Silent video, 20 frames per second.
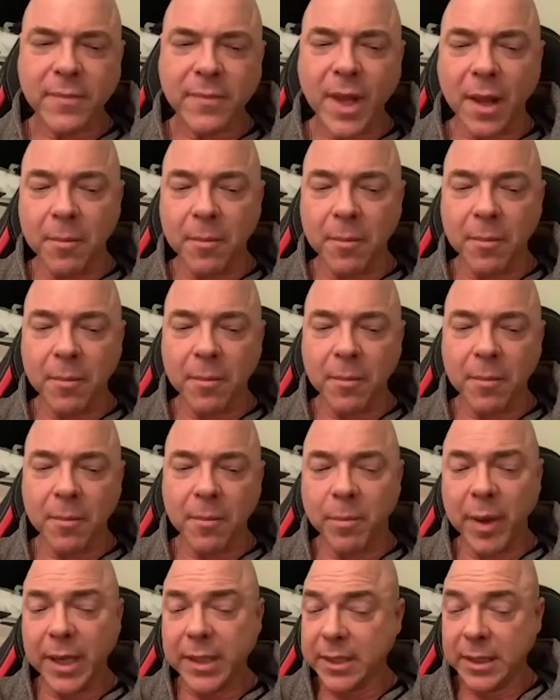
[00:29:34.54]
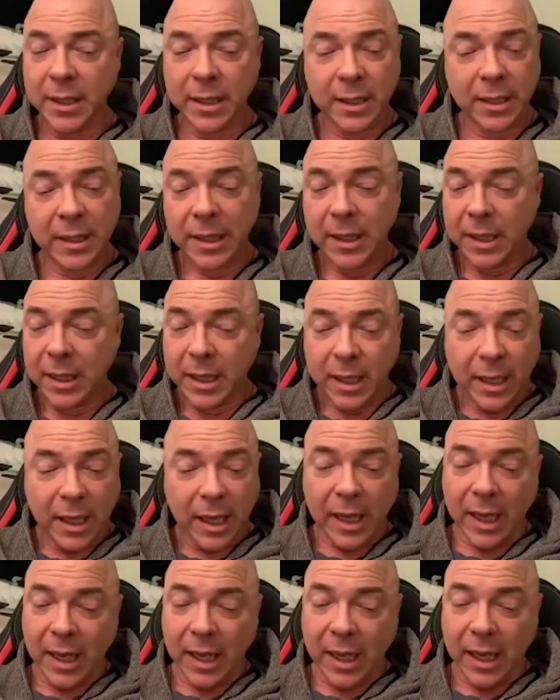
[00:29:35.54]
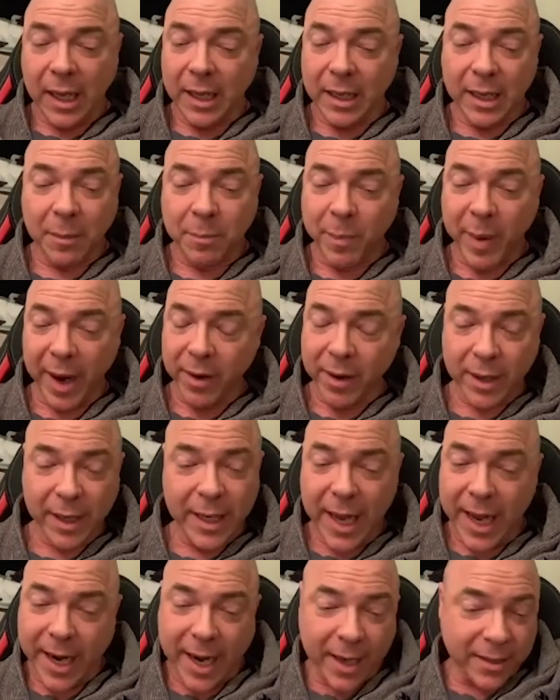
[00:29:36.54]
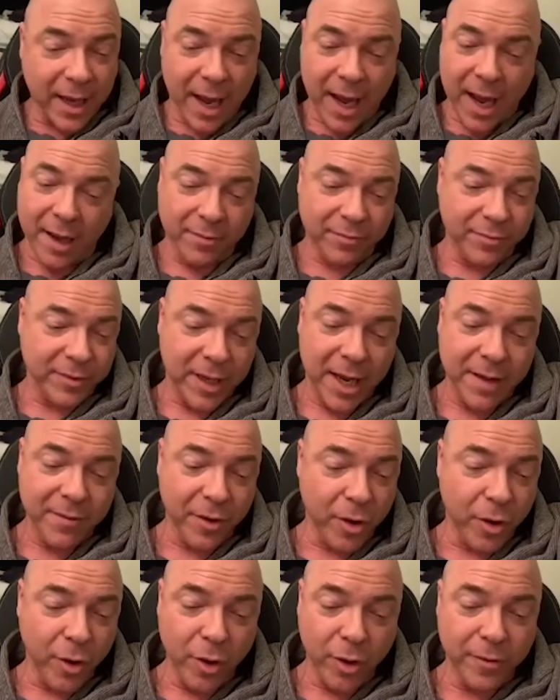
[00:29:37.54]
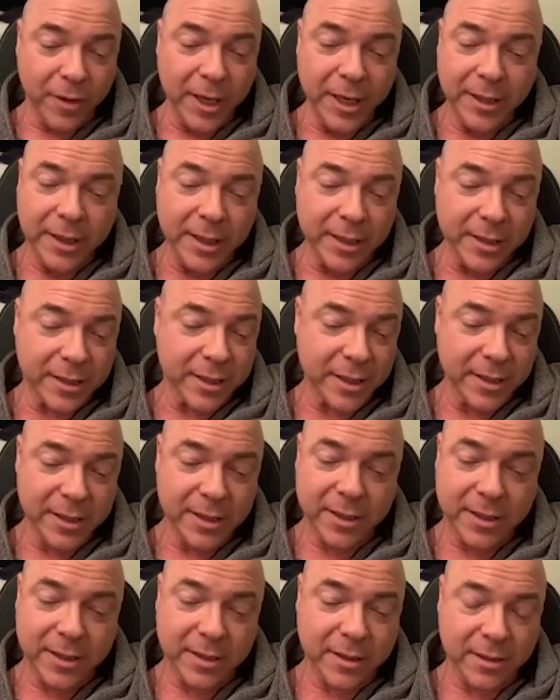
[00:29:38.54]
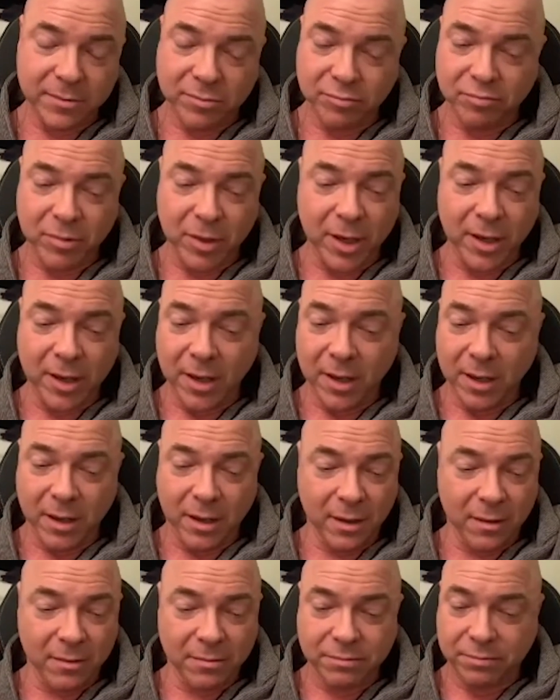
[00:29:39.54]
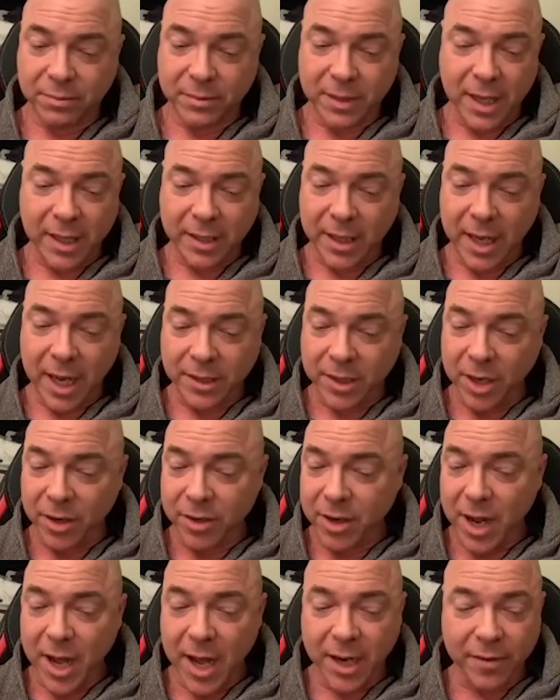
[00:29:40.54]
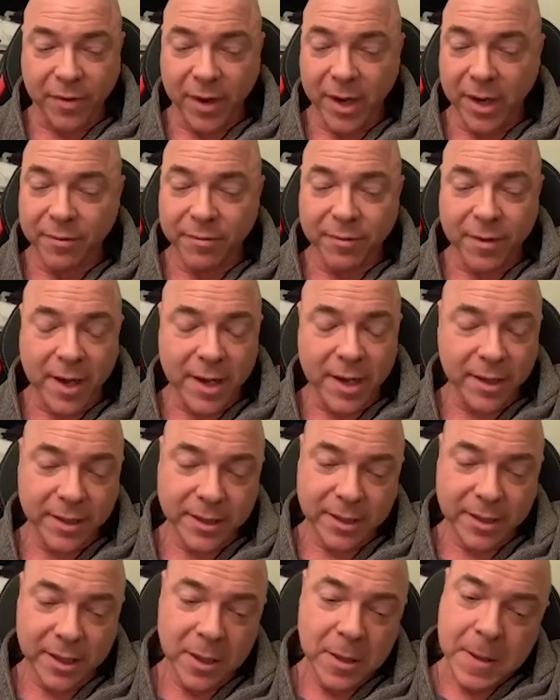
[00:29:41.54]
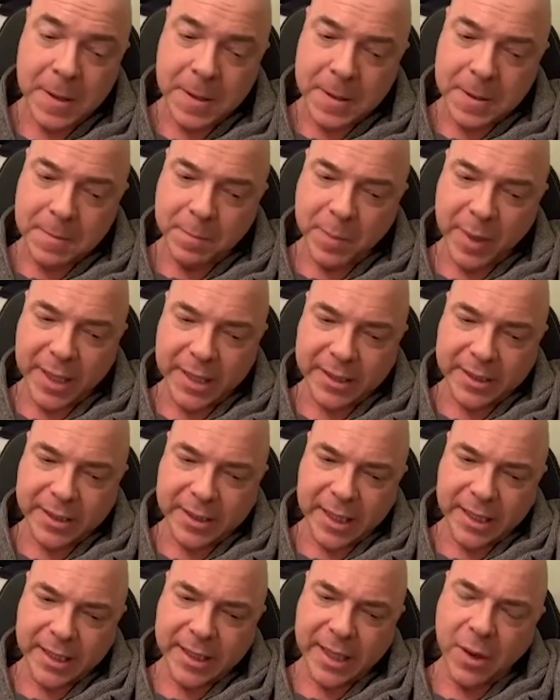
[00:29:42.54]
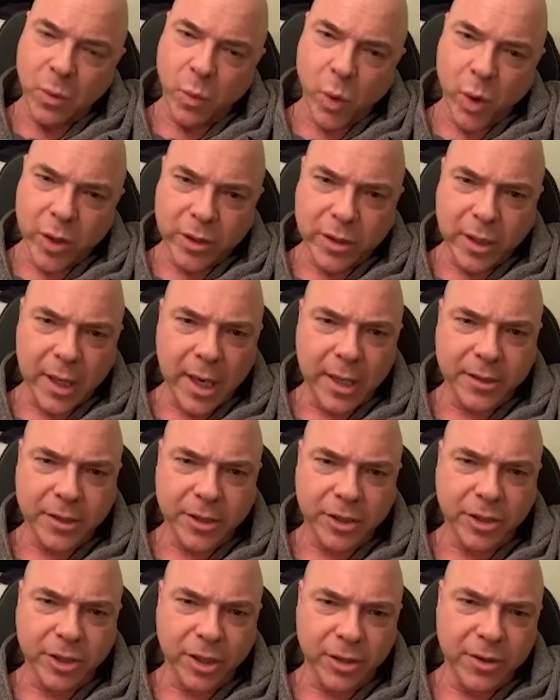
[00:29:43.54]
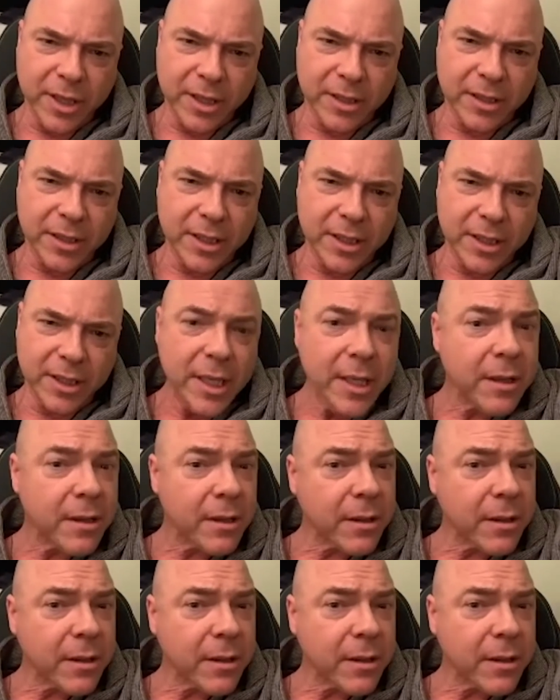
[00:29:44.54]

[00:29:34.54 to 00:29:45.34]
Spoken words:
But apparently, and I've never heard of anything since. I don't know how to verify this, but he said they weren't allowed to show their teeth.